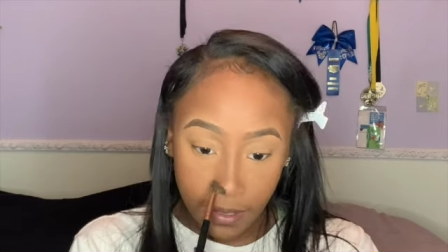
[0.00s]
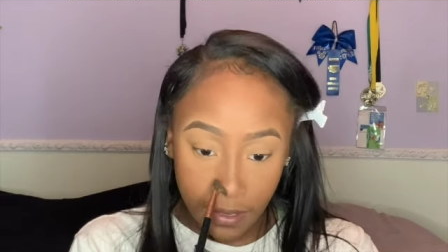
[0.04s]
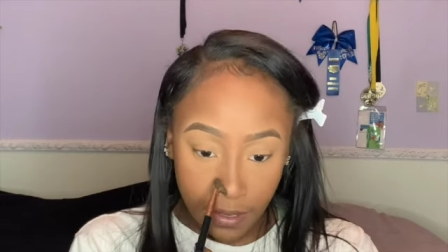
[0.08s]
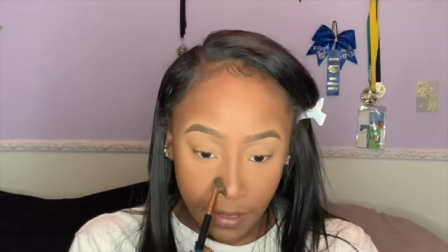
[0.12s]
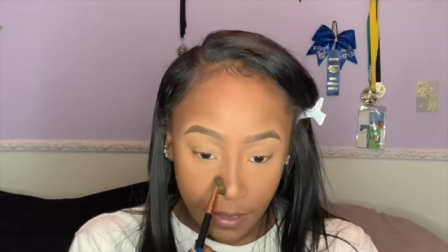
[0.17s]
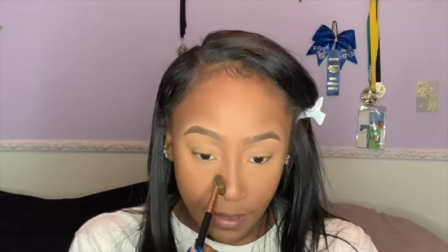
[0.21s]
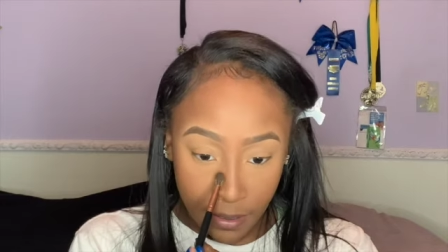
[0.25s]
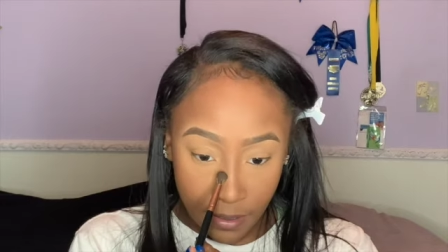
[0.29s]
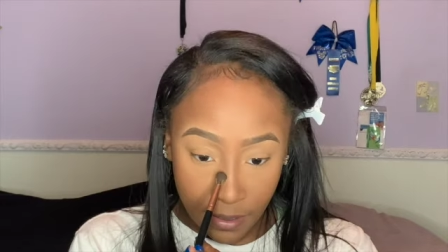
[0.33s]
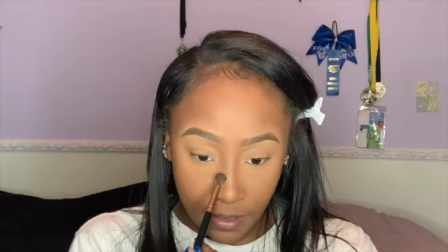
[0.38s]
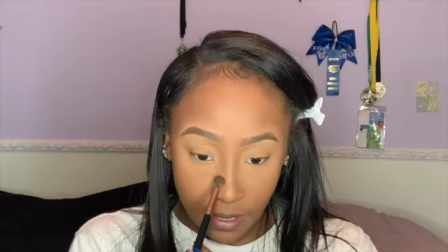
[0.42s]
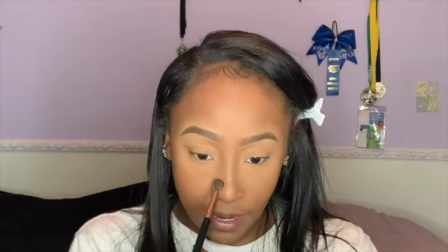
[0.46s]

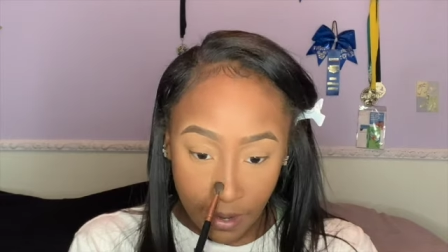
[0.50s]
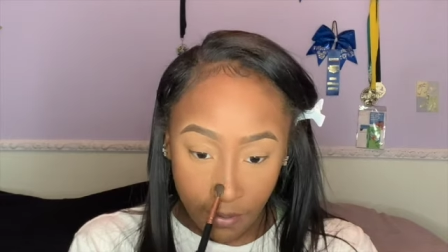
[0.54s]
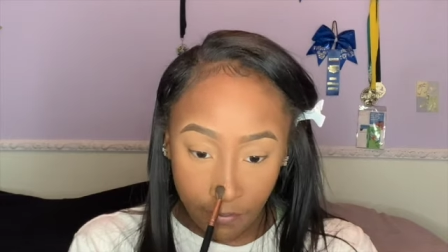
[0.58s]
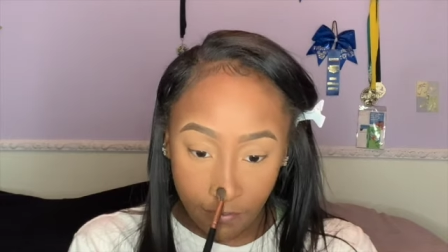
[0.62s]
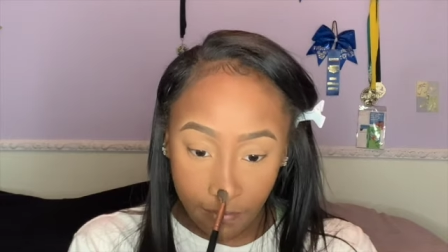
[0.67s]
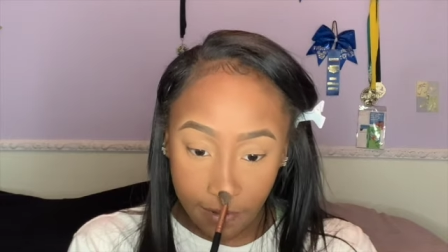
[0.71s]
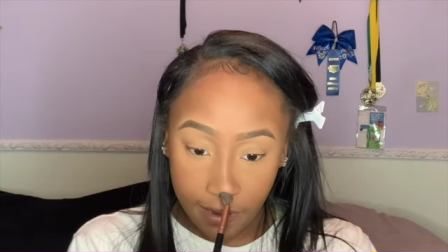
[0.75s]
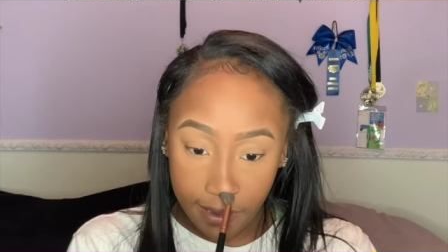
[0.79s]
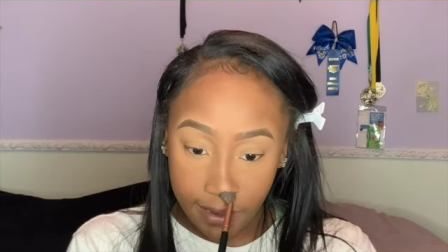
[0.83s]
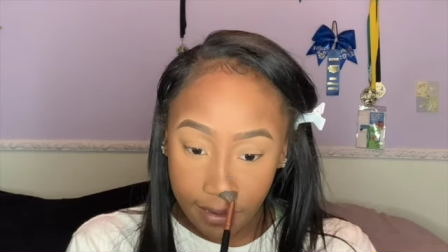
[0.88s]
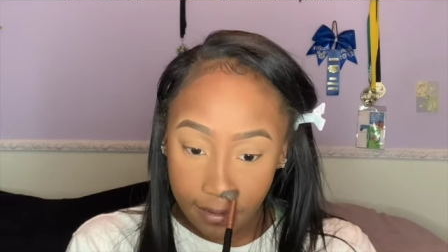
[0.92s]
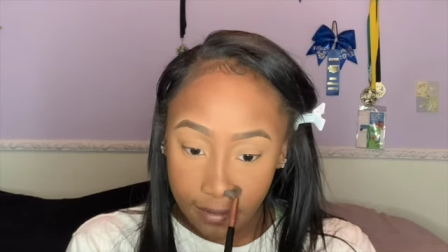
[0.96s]
And I
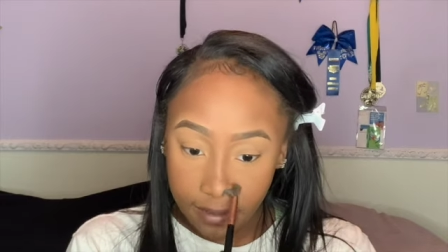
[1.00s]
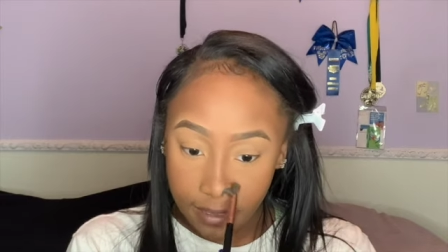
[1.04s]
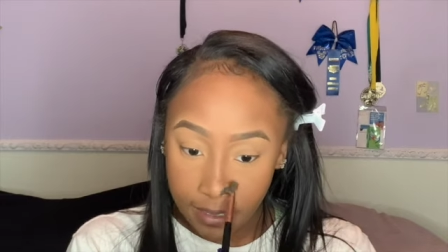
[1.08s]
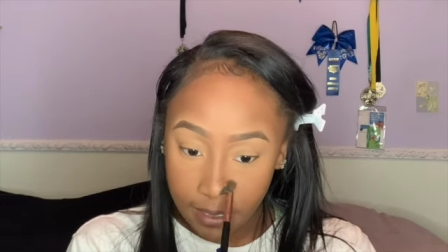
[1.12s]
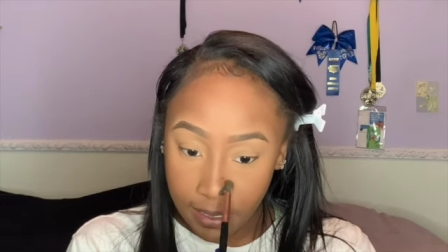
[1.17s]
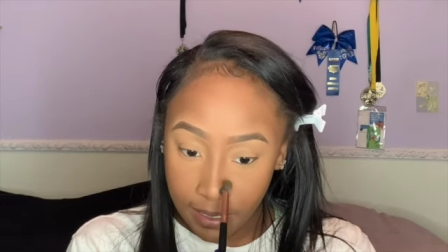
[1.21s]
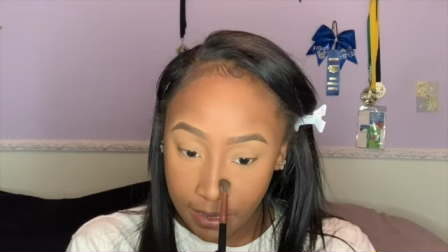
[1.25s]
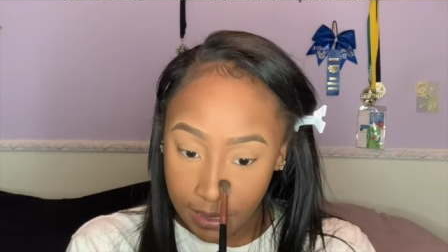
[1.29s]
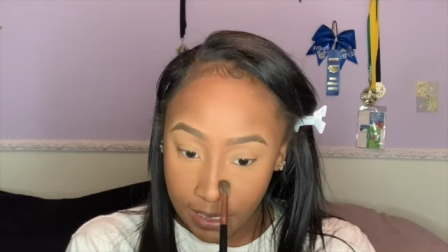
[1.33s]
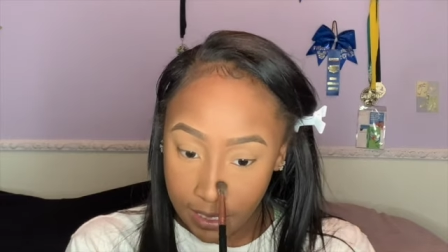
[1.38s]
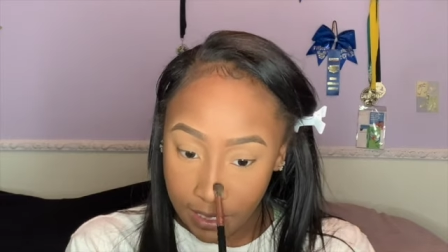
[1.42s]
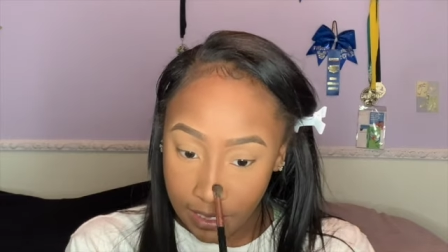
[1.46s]
round it
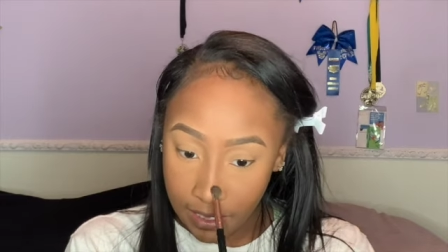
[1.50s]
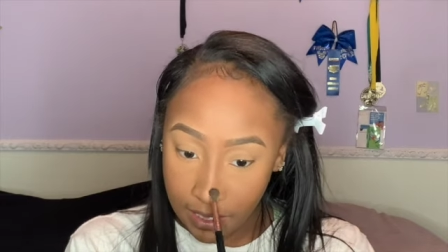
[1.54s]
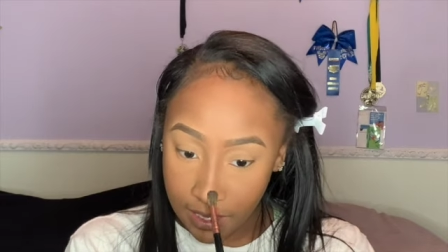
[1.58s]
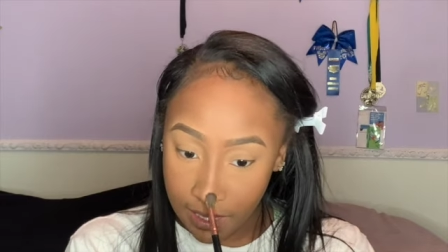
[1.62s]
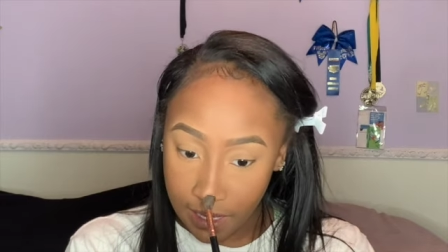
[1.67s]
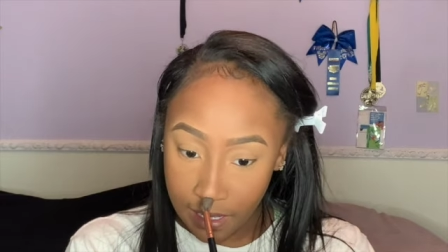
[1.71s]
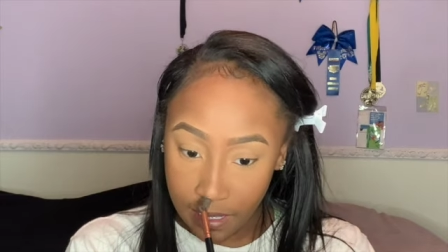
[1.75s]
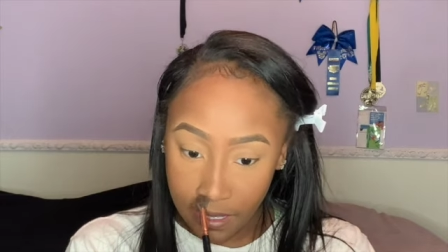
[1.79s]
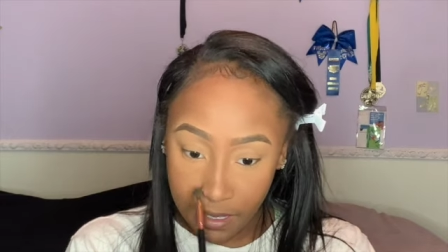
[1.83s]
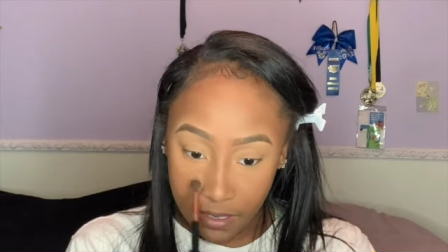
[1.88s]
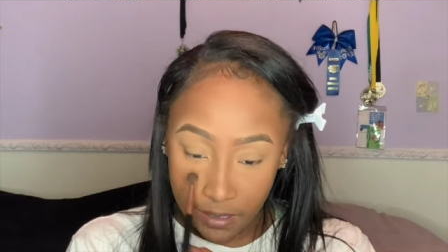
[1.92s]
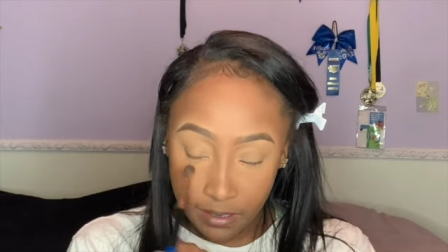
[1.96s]
at
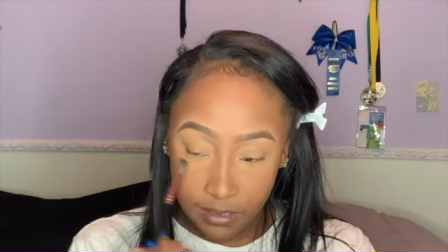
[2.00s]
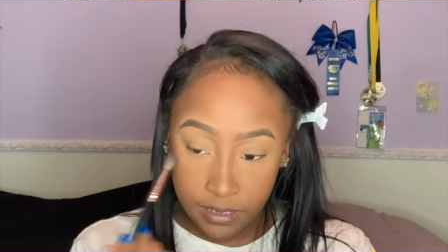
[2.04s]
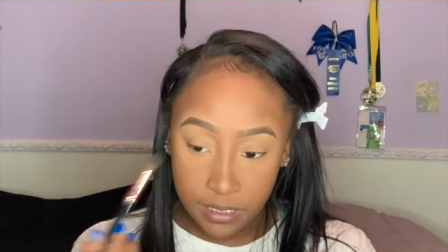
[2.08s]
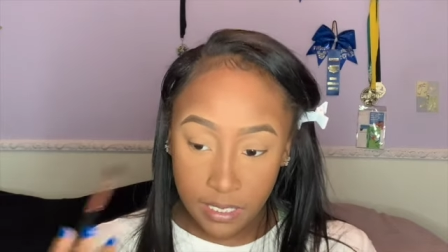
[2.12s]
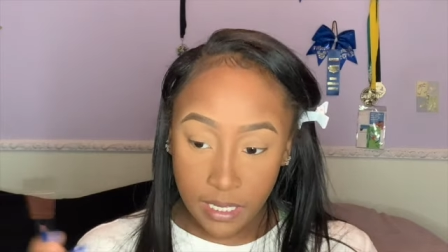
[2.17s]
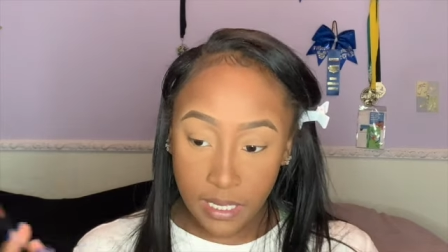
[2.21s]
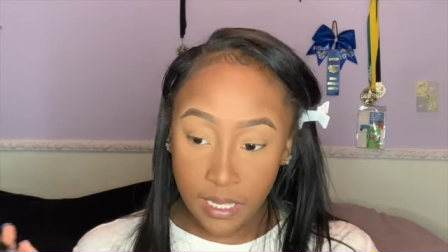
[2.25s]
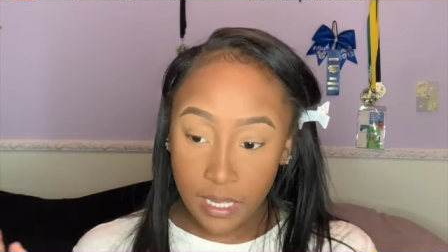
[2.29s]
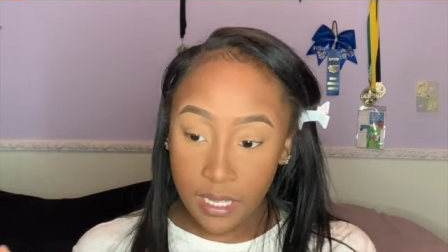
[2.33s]
the ends